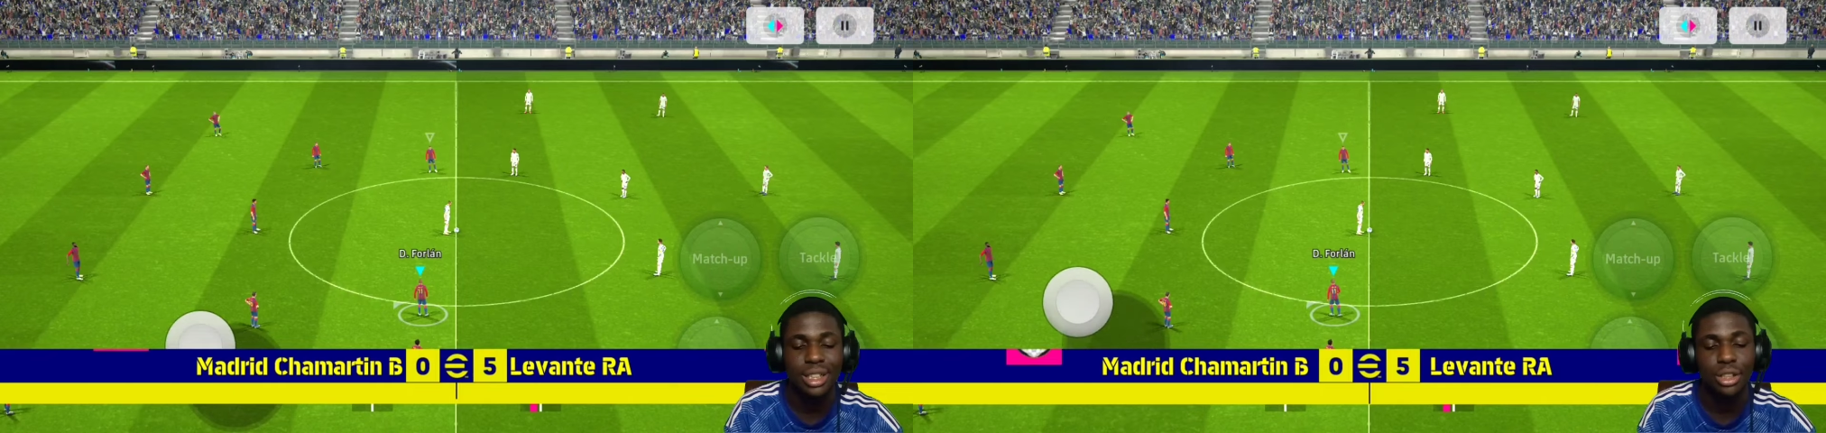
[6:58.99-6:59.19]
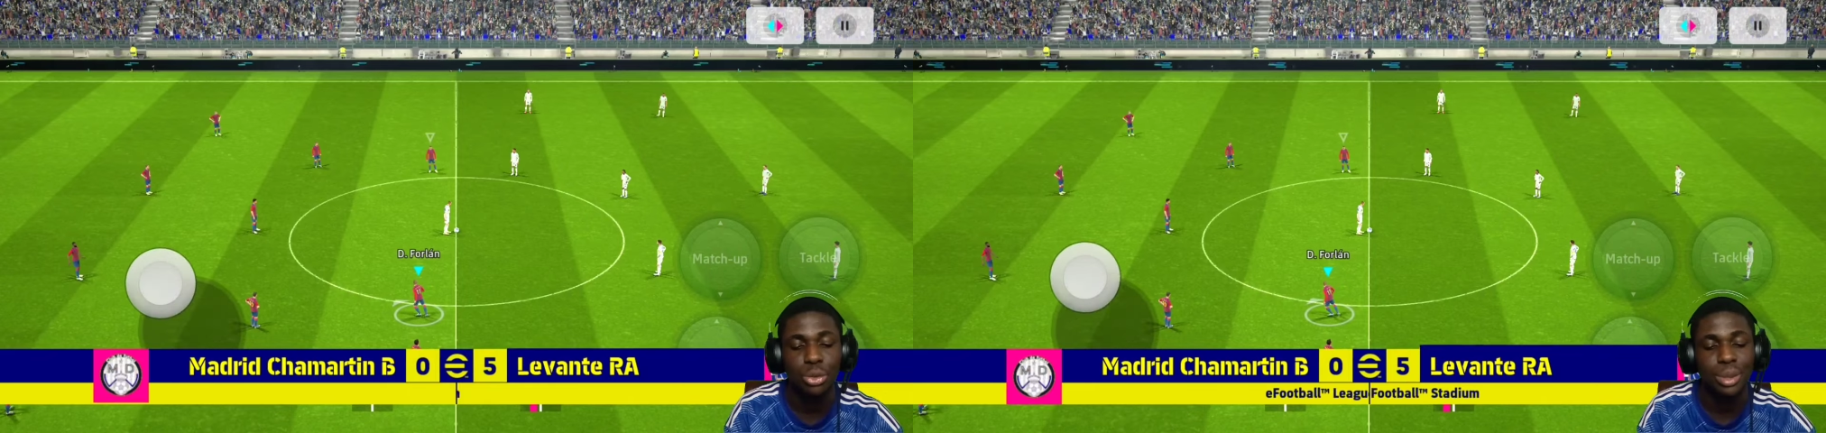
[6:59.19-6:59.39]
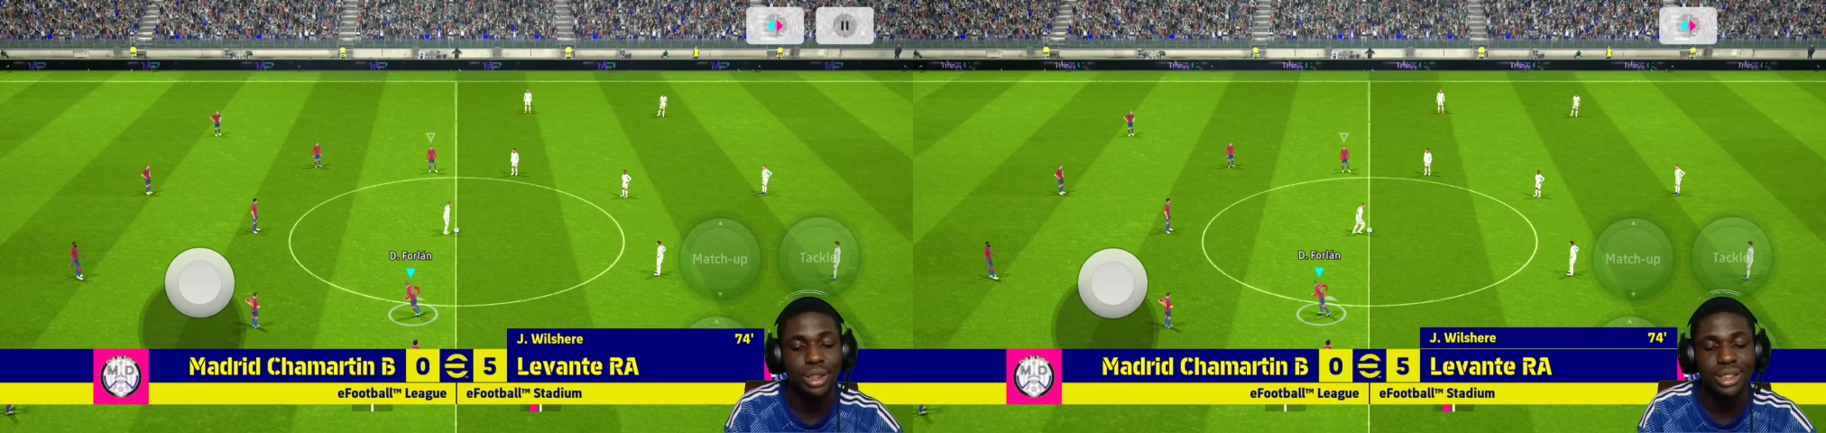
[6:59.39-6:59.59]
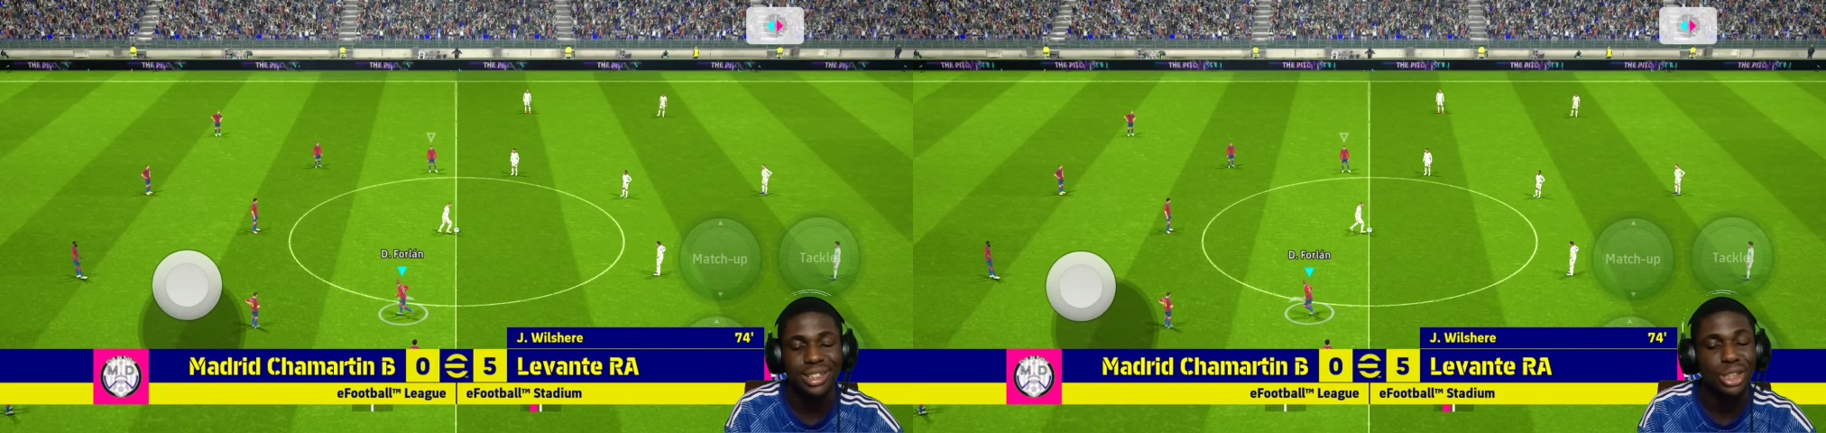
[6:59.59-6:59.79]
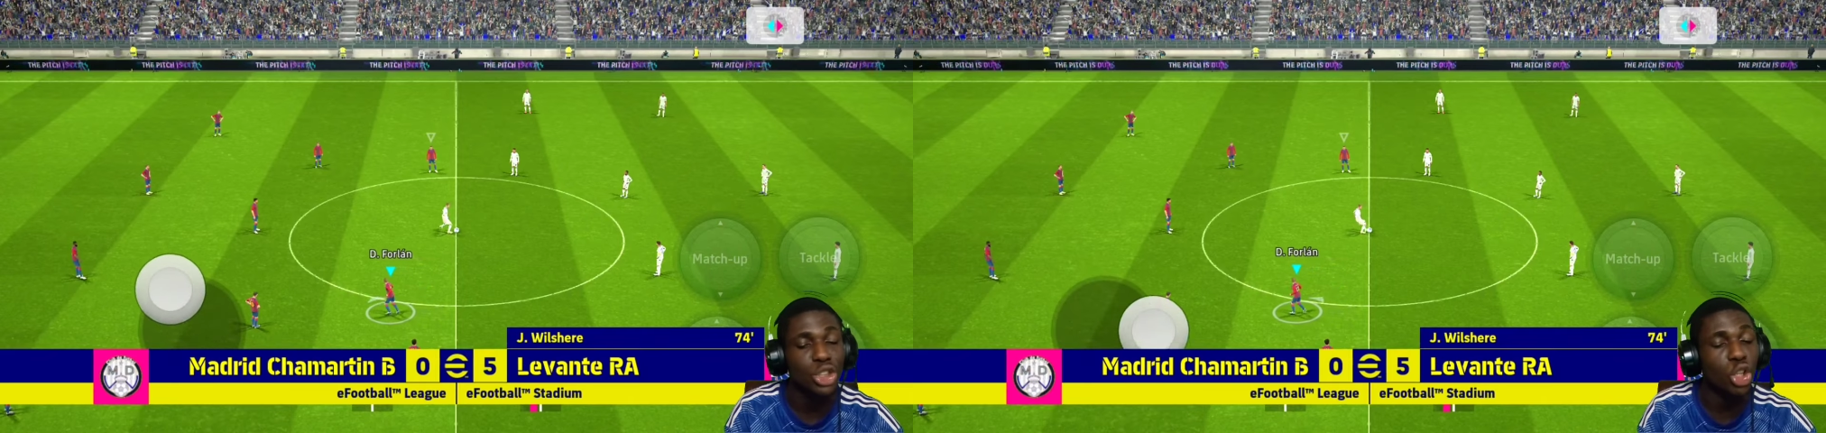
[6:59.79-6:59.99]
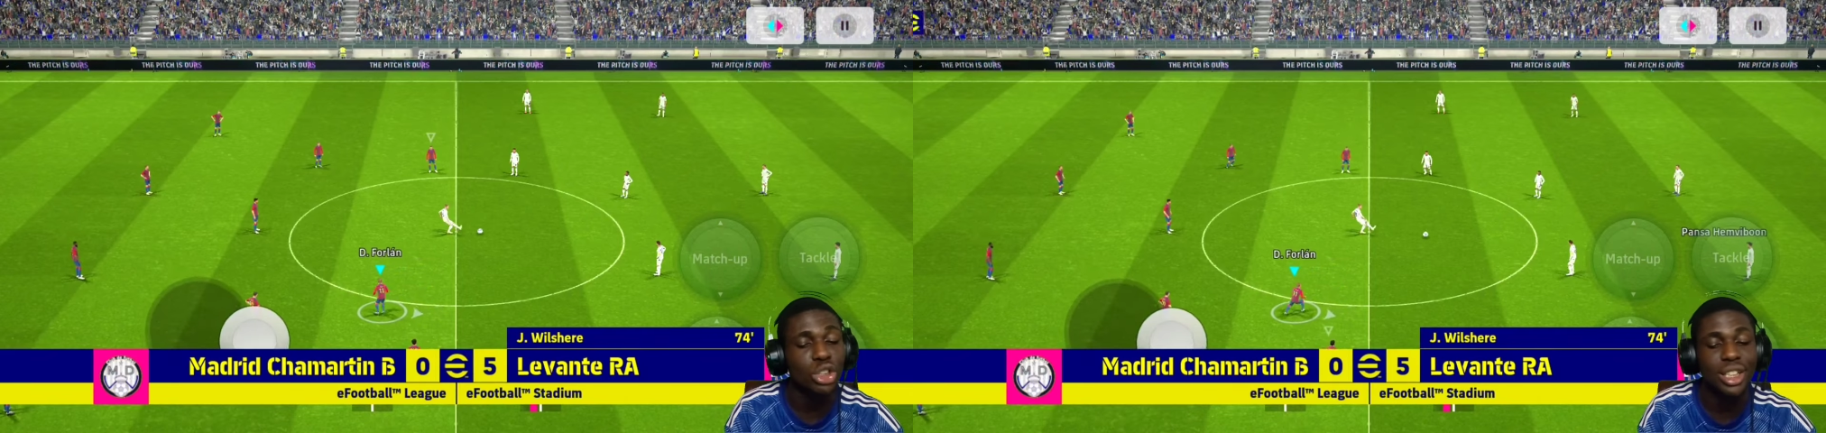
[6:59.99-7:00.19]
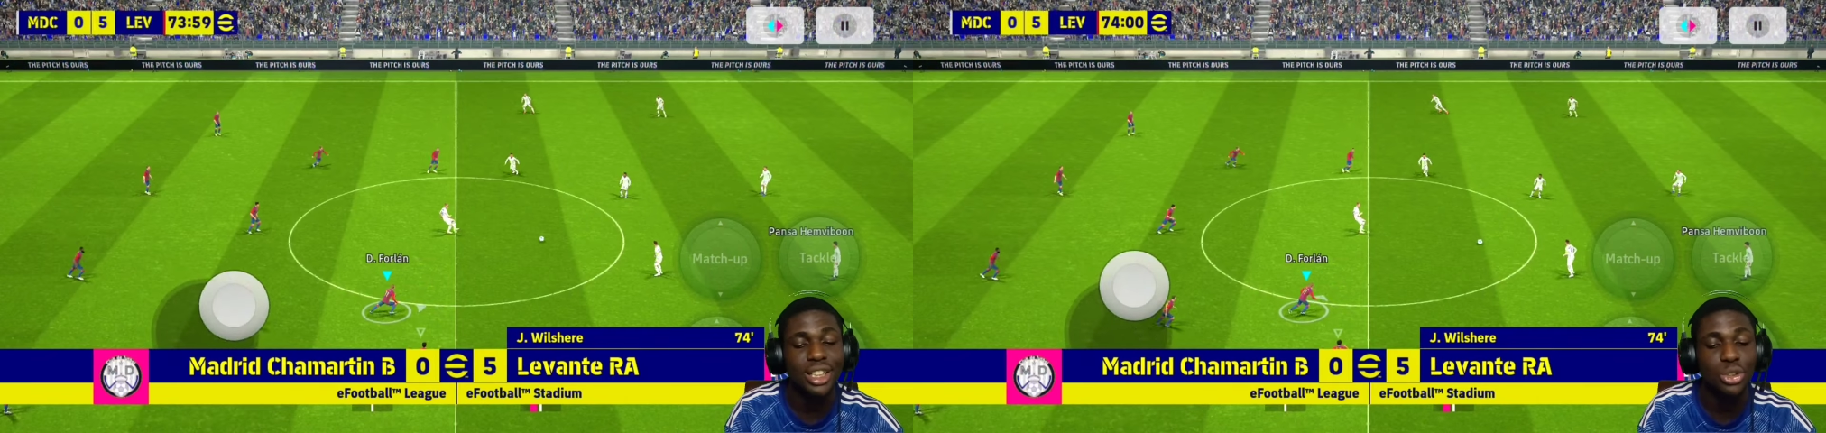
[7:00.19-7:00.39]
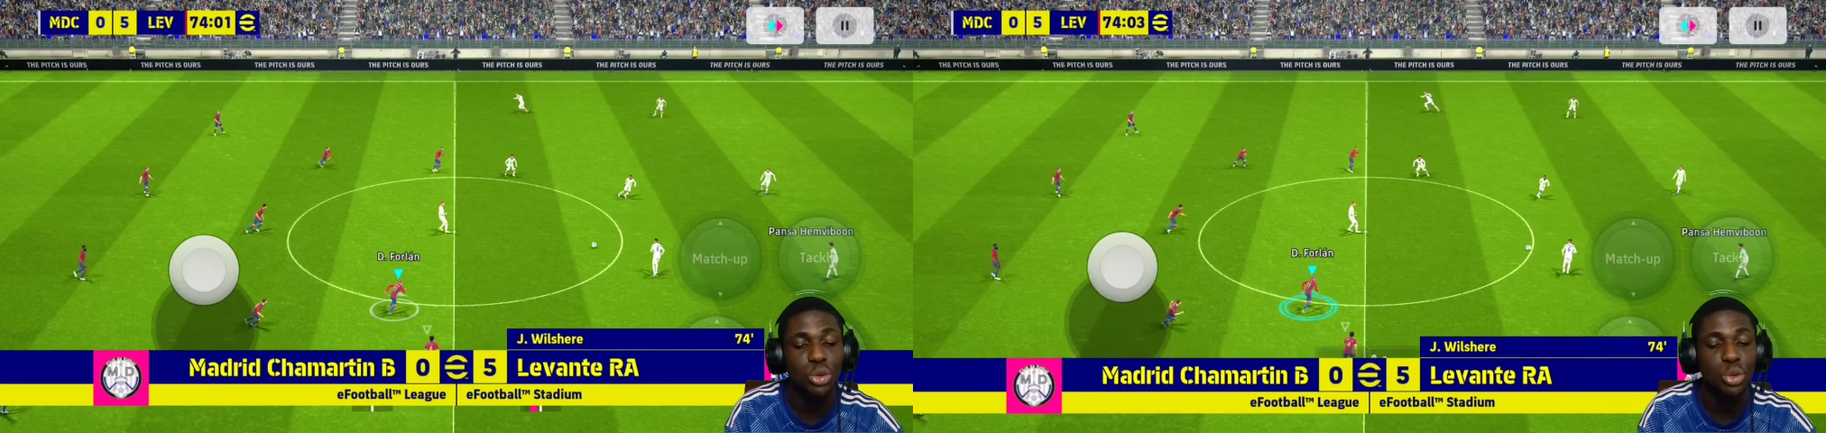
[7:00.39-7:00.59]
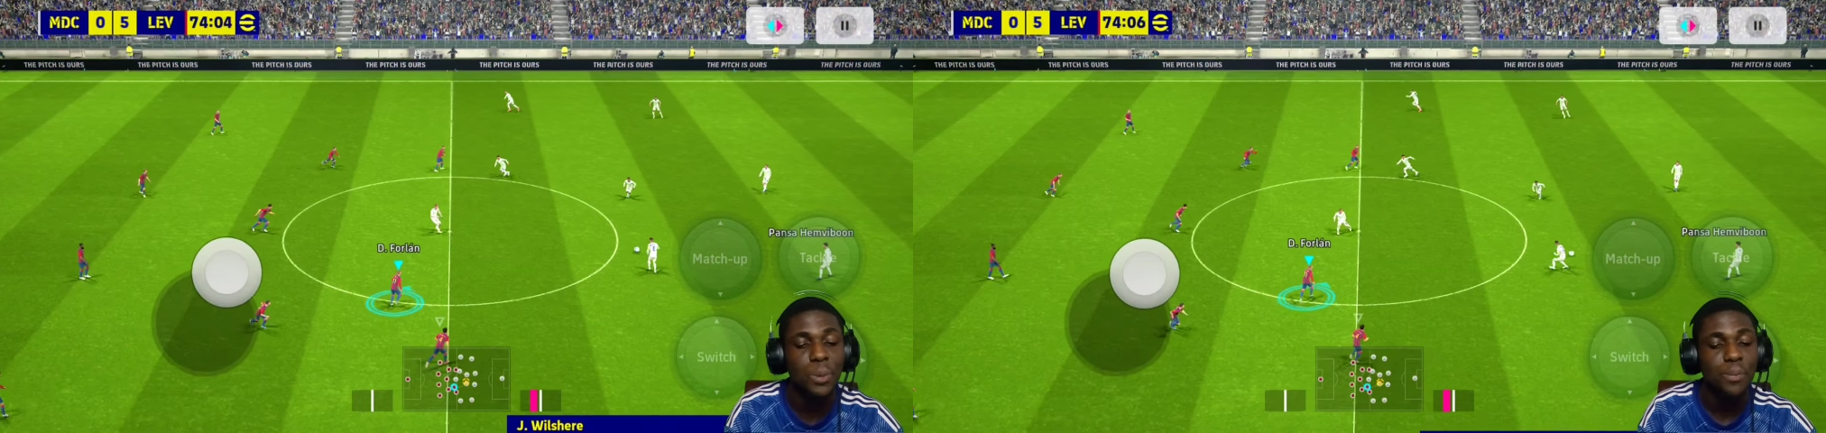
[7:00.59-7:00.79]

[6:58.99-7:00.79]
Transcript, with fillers: Little bits. Just little